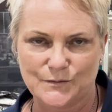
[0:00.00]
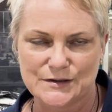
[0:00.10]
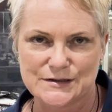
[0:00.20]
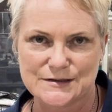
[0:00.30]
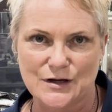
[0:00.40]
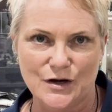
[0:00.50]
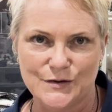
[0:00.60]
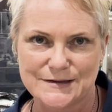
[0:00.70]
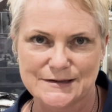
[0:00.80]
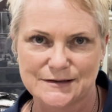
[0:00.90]
which is
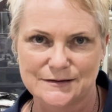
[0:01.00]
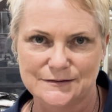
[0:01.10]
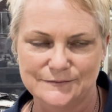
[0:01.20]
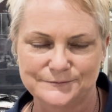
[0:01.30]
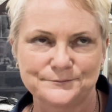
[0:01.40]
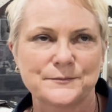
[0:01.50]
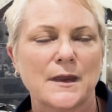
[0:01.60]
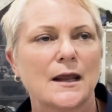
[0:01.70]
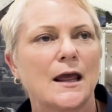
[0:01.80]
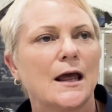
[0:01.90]
awesome.
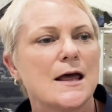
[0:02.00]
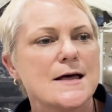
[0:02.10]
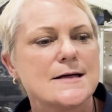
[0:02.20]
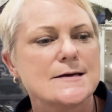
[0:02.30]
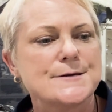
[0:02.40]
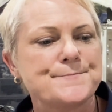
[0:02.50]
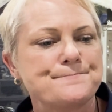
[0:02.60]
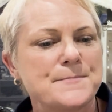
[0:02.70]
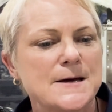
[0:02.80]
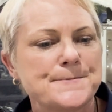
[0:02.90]
My